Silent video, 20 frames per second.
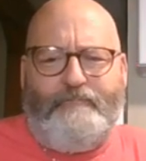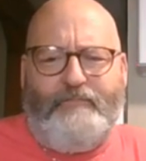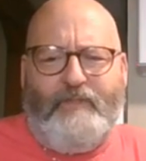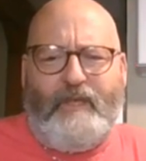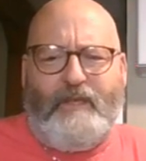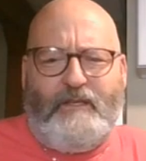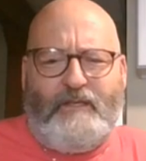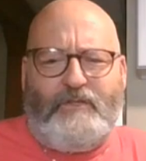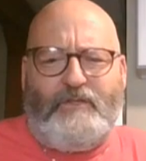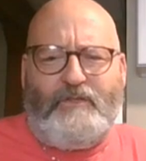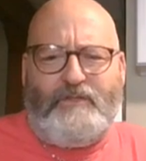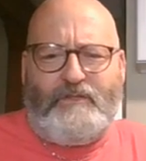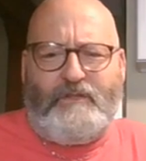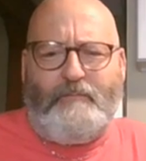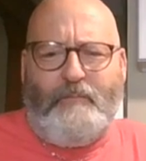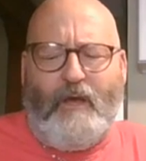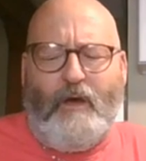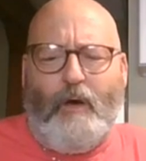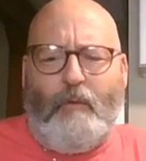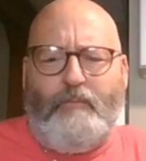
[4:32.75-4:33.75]
They could use
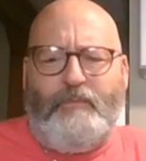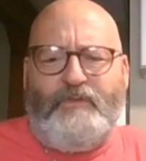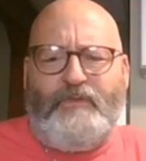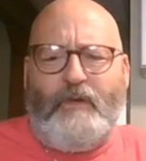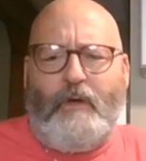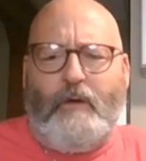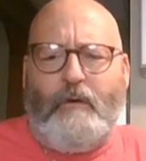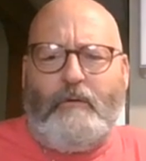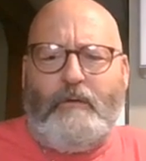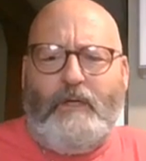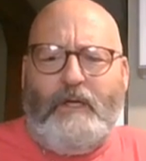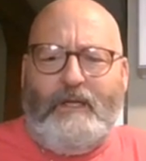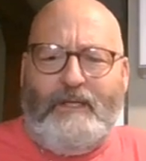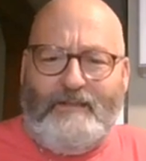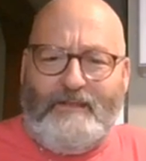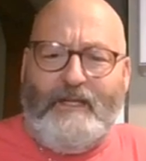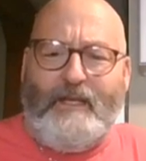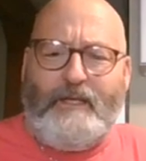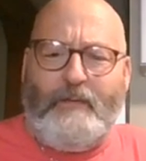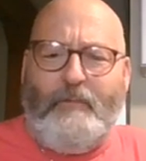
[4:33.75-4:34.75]
some help. So
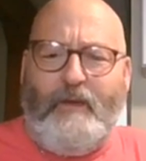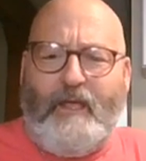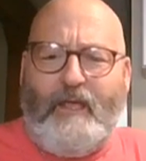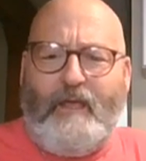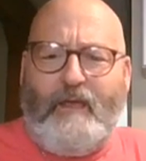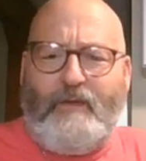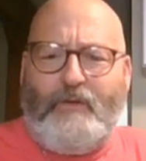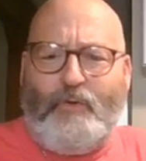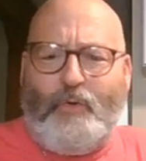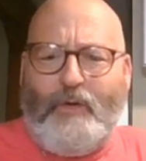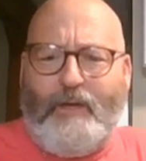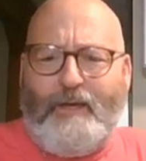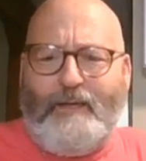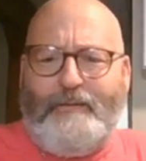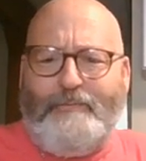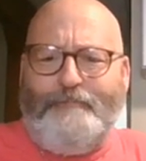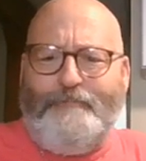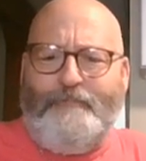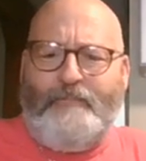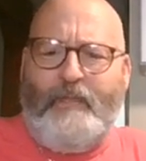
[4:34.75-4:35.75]
lend them a hand,
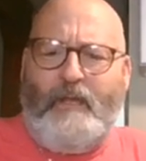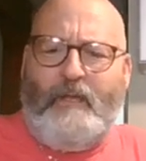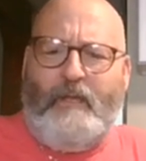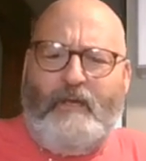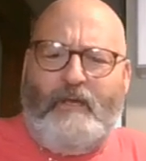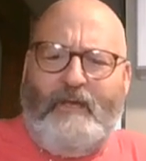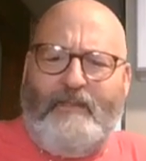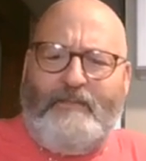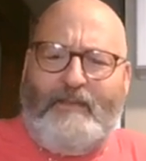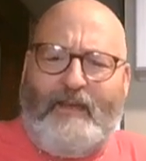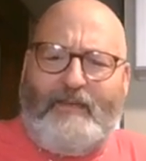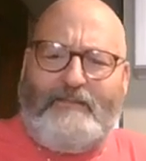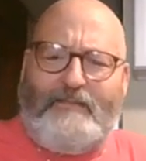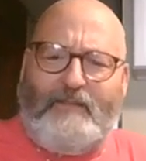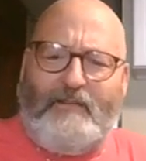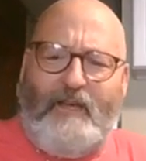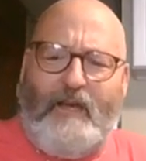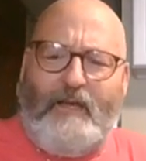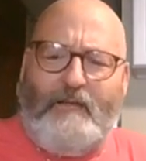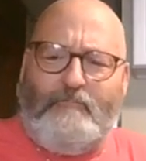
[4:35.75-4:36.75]
okay? Thanks
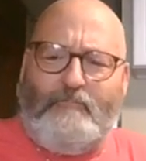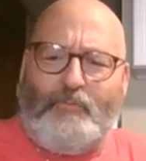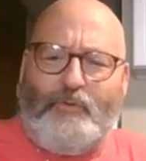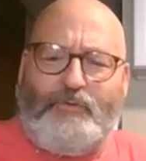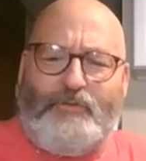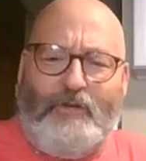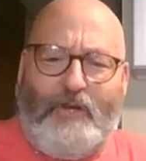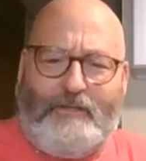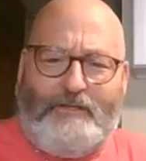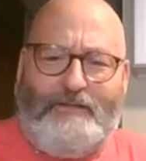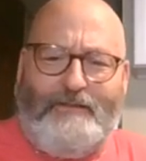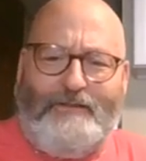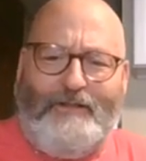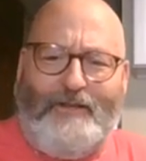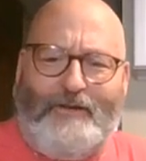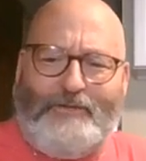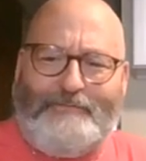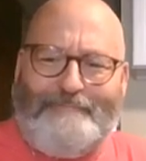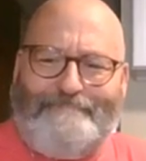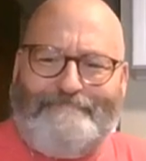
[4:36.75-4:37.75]
a lot, and we'll talk to you
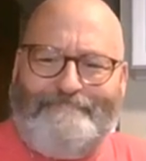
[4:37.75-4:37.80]
later.